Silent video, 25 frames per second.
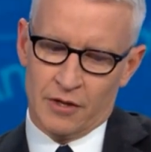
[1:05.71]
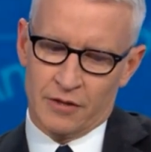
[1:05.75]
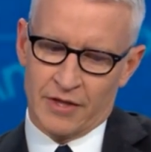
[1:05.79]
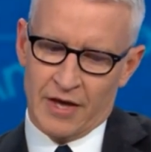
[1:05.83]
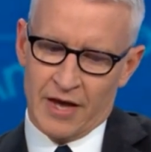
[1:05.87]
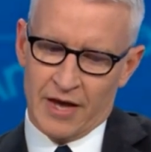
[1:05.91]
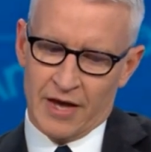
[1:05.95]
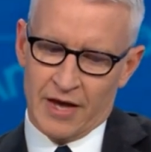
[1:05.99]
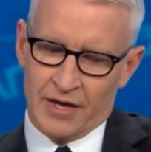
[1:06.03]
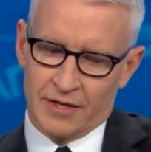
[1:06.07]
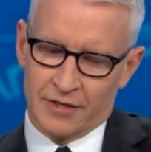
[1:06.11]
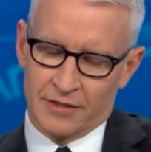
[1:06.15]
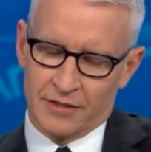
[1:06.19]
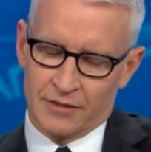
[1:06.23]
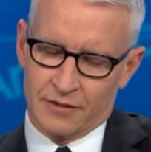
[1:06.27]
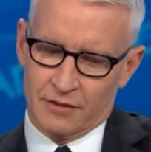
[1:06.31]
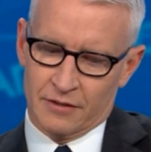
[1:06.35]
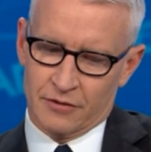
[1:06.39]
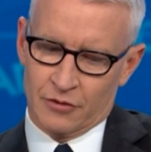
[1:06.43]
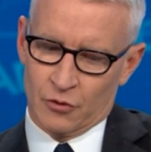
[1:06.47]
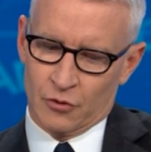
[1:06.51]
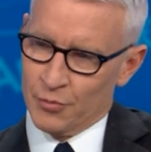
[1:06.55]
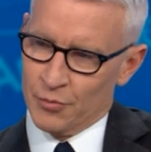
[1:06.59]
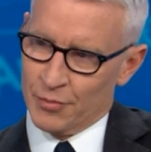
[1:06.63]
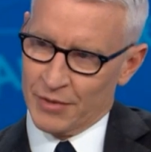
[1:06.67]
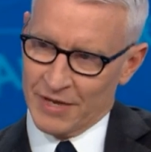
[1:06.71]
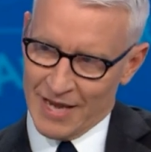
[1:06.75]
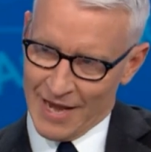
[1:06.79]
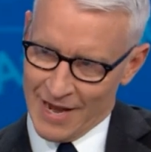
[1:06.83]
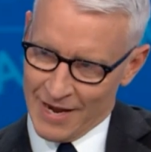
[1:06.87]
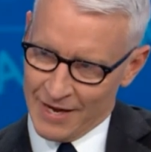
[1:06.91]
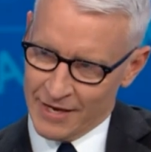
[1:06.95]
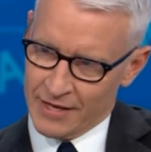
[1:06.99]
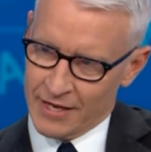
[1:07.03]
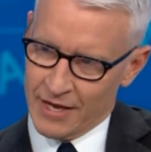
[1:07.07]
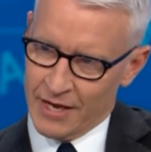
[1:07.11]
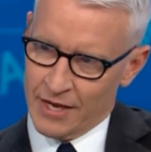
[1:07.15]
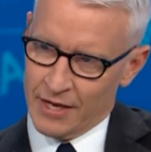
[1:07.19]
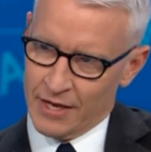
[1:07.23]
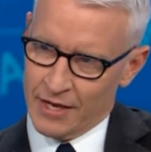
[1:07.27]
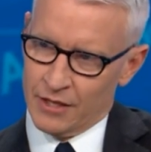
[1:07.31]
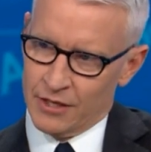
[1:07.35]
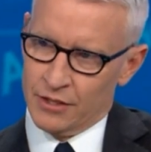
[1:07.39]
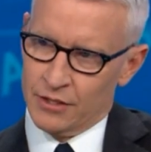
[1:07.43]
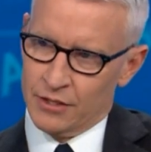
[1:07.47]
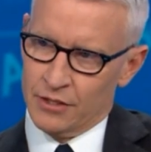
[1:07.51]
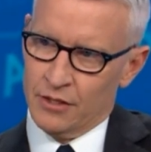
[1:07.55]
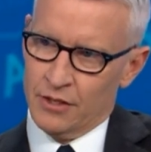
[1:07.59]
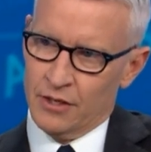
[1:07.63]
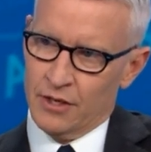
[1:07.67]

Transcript: that there wouldn't be any aid,